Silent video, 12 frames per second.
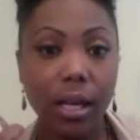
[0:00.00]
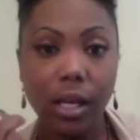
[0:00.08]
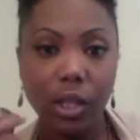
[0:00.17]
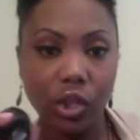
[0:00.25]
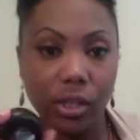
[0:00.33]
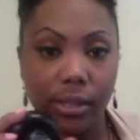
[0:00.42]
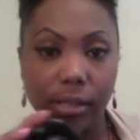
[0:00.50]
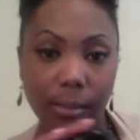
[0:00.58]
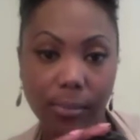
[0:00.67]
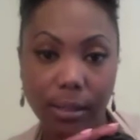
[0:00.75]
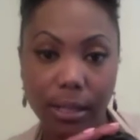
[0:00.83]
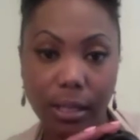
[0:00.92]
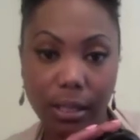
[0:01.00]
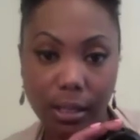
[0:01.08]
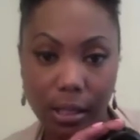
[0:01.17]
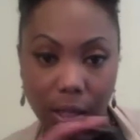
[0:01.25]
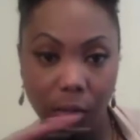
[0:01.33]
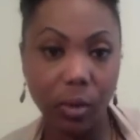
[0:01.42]
It just simply
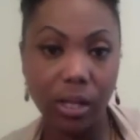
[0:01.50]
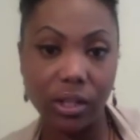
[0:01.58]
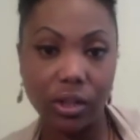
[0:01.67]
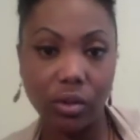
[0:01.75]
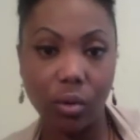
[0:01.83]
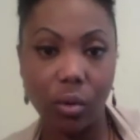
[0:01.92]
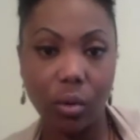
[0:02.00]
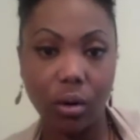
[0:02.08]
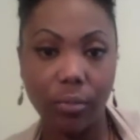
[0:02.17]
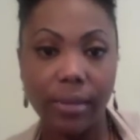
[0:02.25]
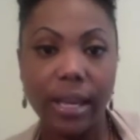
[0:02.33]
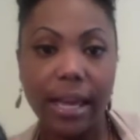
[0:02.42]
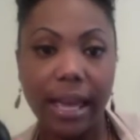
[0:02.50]
erases the oil.